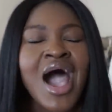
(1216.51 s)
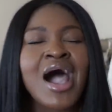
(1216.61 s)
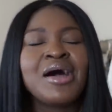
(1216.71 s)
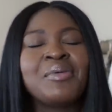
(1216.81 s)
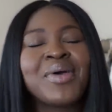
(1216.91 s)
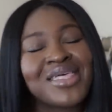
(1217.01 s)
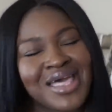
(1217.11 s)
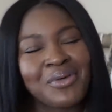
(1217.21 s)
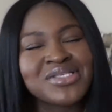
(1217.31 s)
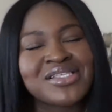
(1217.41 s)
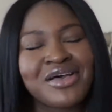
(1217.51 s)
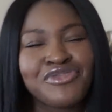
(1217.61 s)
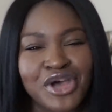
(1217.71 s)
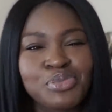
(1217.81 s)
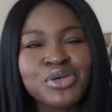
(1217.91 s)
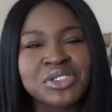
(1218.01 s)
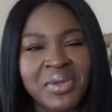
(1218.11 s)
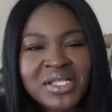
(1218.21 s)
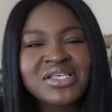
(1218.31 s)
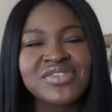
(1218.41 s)
And that was a fun
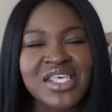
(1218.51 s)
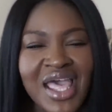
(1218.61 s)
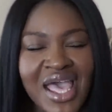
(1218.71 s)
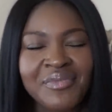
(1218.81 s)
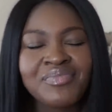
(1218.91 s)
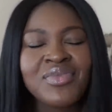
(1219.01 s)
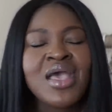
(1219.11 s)
perspective to that.